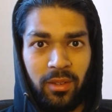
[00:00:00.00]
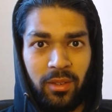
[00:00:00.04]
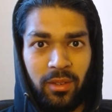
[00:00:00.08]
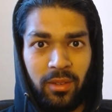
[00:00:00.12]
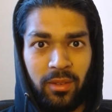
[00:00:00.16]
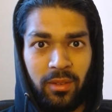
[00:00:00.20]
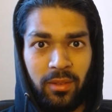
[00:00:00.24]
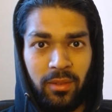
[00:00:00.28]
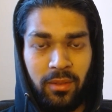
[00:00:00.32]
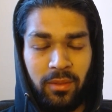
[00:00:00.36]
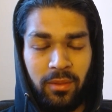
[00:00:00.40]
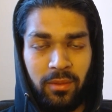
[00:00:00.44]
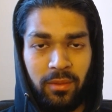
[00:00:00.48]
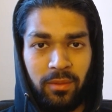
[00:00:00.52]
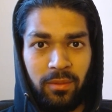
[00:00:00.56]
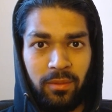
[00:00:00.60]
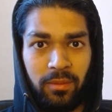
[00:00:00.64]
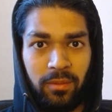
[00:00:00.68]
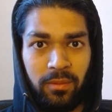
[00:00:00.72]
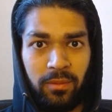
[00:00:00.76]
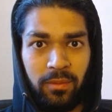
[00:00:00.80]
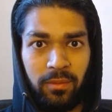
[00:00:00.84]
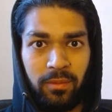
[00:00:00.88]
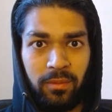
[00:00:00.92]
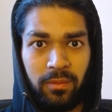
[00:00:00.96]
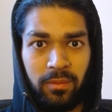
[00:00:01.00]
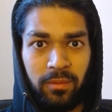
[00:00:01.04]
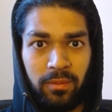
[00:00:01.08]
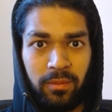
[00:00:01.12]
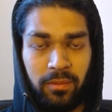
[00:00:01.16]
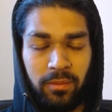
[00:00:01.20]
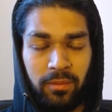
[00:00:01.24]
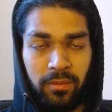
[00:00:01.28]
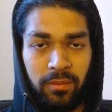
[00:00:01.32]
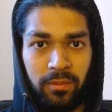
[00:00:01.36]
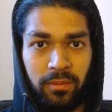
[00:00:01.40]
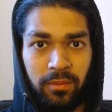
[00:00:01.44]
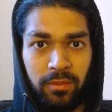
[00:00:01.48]

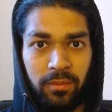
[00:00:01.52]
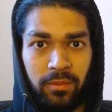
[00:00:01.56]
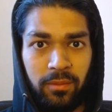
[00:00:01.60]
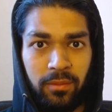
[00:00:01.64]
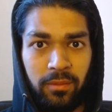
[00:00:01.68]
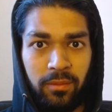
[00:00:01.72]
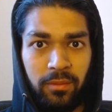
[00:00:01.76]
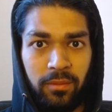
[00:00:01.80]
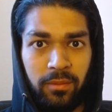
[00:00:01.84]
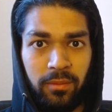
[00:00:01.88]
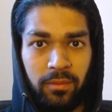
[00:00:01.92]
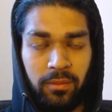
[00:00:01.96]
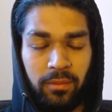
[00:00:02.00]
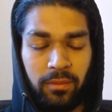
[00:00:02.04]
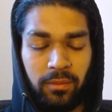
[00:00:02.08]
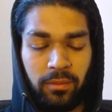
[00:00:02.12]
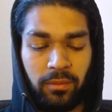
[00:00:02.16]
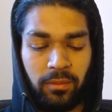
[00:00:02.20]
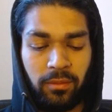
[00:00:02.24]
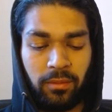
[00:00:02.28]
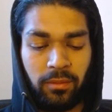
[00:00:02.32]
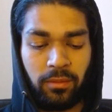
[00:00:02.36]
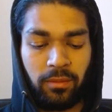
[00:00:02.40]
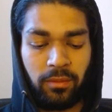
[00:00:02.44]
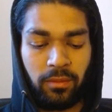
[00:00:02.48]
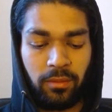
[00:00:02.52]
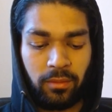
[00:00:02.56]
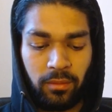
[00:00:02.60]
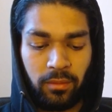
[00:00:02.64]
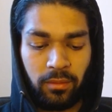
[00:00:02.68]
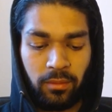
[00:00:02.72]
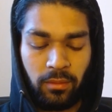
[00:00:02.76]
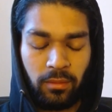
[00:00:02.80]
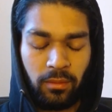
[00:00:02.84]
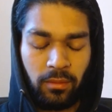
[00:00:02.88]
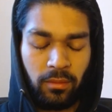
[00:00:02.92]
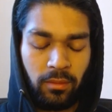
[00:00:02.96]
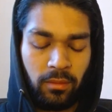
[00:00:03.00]

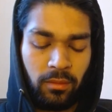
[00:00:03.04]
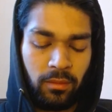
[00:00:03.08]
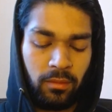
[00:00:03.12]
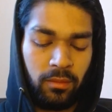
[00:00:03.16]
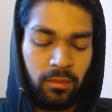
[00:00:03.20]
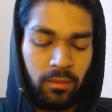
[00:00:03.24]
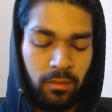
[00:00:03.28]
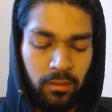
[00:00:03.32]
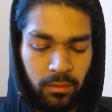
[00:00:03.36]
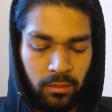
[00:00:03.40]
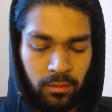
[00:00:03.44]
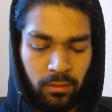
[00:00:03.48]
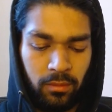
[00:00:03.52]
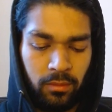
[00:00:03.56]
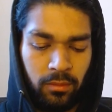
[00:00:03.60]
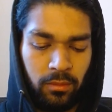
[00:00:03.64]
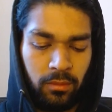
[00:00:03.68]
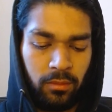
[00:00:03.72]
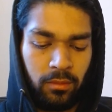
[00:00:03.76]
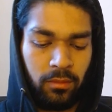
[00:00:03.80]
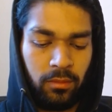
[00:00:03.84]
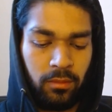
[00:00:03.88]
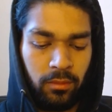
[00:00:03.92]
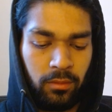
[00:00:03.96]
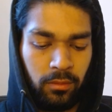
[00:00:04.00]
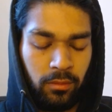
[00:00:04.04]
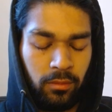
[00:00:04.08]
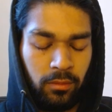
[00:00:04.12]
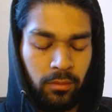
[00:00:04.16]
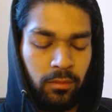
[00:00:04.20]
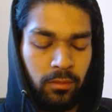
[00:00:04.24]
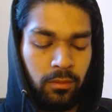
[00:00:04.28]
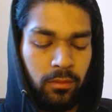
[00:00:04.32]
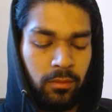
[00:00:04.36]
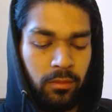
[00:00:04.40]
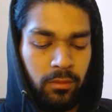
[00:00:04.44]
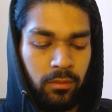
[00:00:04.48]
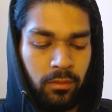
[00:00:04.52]

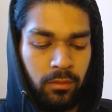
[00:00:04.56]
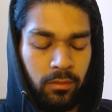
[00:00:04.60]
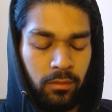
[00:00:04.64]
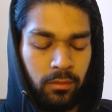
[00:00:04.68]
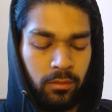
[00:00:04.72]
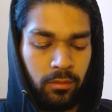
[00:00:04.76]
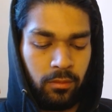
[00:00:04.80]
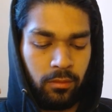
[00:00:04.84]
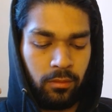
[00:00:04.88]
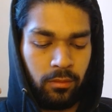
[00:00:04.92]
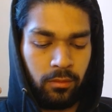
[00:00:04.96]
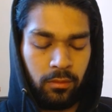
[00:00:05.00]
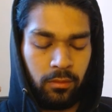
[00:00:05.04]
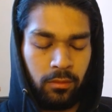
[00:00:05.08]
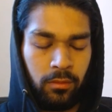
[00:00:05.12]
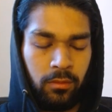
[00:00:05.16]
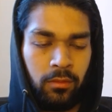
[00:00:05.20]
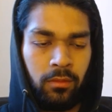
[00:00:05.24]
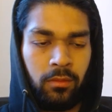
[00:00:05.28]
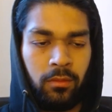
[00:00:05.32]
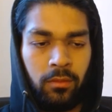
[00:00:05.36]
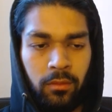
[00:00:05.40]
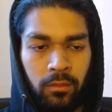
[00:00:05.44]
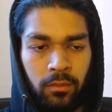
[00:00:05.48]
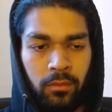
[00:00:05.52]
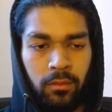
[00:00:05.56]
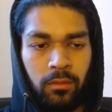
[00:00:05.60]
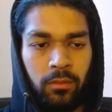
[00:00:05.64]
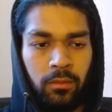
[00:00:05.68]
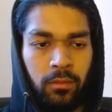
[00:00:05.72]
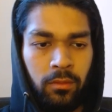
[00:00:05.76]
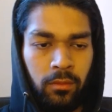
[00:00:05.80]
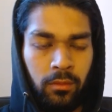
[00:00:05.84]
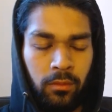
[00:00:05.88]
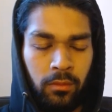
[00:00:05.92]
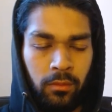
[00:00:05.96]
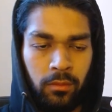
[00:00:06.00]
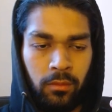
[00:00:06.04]

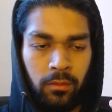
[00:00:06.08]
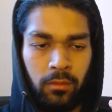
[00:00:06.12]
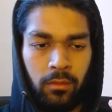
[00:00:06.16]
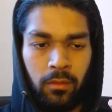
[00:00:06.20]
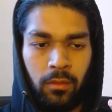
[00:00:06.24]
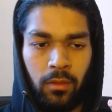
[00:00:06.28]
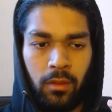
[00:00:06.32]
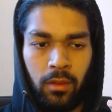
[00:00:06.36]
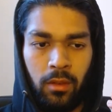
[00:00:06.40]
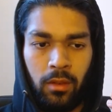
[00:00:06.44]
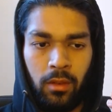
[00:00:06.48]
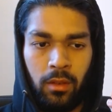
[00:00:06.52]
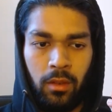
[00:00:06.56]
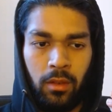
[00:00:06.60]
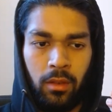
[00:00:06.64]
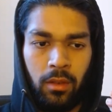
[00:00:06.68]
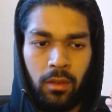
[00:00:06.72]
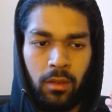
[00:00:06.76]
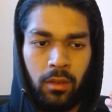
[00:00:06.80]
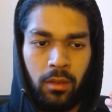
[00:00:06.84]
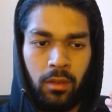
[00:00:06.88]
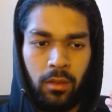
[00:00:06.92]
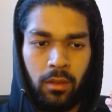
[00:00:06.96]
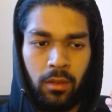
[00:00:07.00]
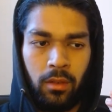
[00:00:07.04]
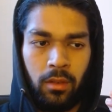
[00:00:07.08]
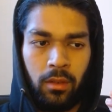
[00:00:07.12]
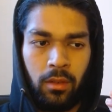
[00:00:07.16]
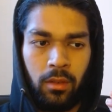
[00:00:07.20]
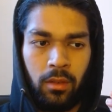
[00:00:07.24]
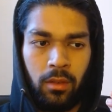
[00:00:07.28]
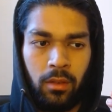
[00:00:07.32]
Nobody speaks.